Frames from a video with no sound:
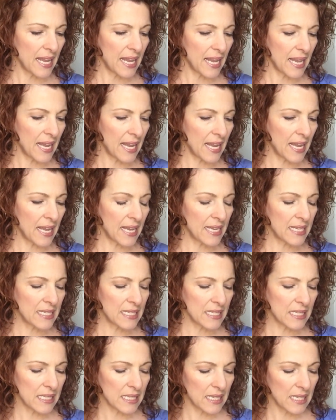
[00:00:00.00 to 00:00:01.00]

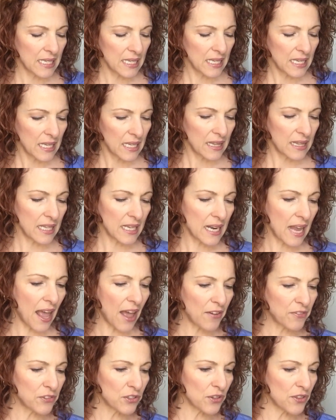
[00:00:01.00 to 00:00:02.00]
And then
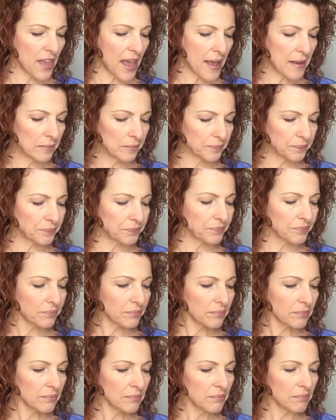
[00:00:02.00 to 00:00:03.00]
after that,
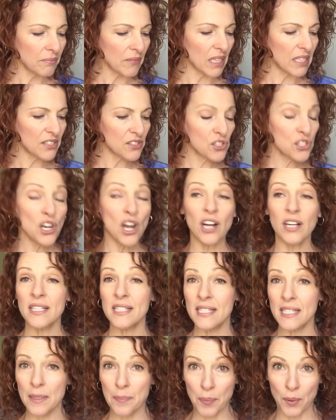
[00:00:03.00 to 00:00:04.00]
let's
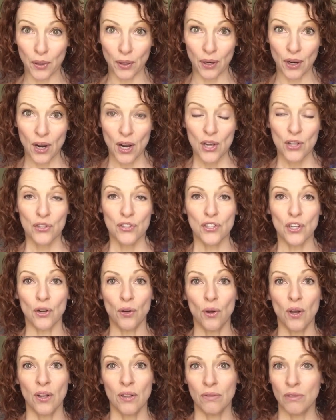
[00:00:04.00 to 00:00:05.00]
talk deeper.
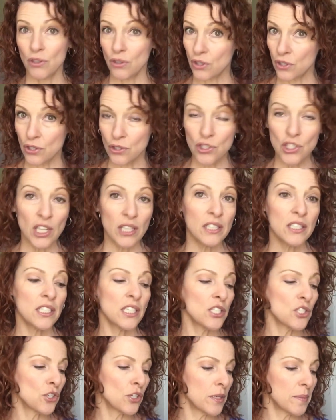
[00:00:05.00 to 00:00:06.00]
So you can do
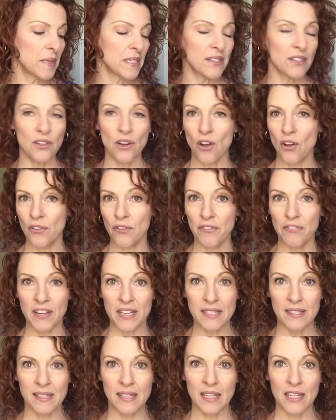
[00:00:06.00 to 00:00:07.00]
gelatin treatments and all the
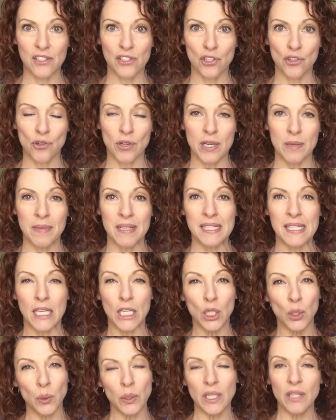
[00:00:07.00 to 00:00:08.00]
fancy kinds of treatments that
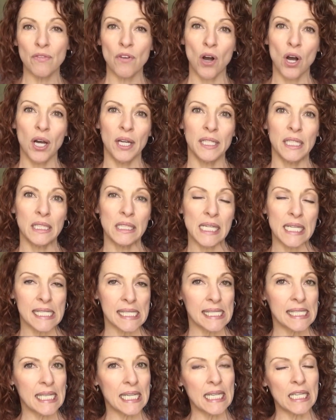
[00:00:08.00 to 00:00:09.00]
you leave on and let
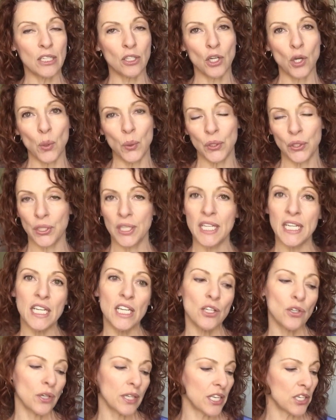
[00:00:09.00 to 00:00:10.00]
sit or go under
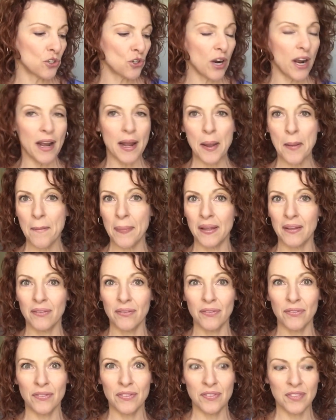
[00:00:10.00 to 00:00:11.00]
heat or get dry.
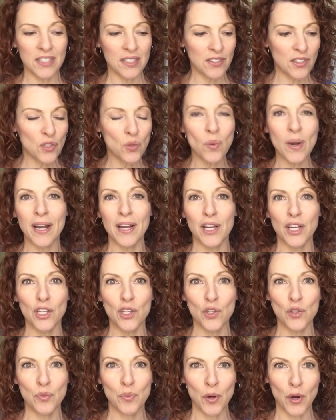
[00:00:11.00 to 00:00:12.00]
But this is why I
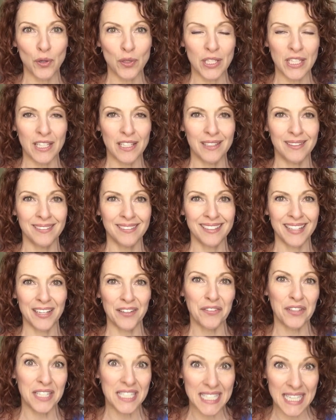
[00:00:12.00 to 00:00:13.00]
use protein kind
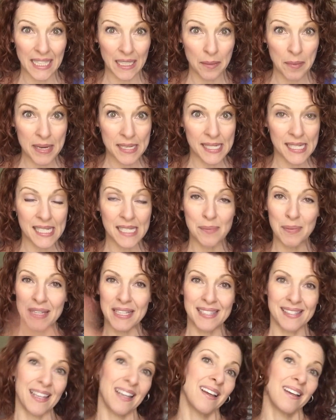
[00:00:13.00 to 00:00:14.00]
of on a daily basis,
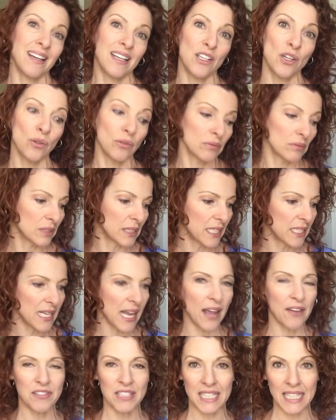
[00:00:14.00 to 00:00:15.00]
because I don't like to
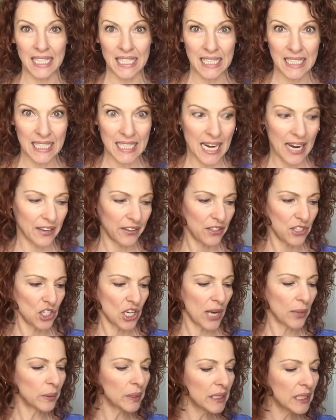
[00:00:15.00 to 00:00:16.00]
have to get in and out of the
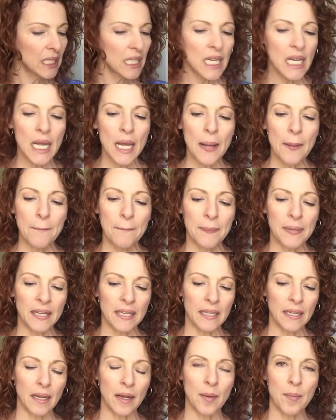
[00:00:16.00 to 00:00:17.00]
shower.
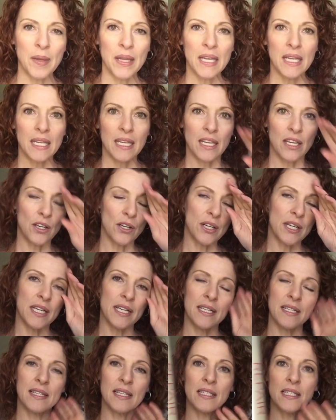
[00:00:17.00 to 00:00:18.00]
But here
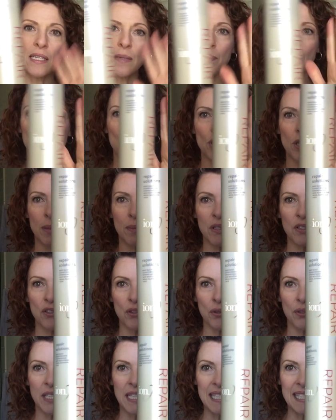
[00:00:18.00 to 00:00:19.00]
is a deeper treatment
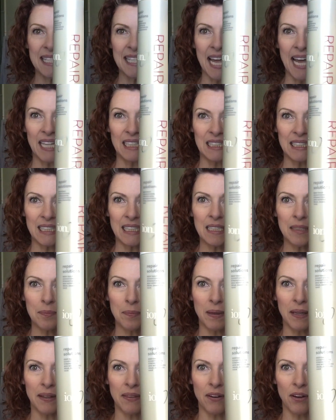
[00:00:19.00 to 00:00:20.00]
sold at Sally
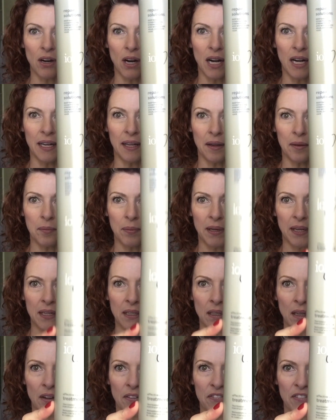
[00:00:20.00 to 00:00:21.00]
by their Ion
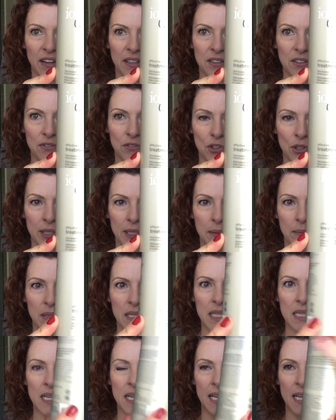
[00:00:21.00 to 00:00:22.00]
brand, Effective
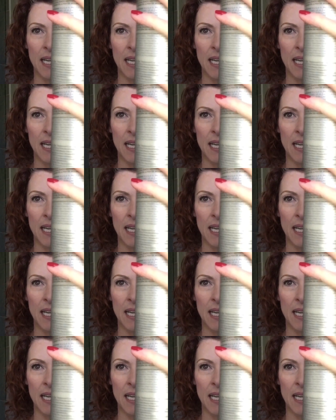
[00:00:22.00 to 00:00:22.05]
Treatment.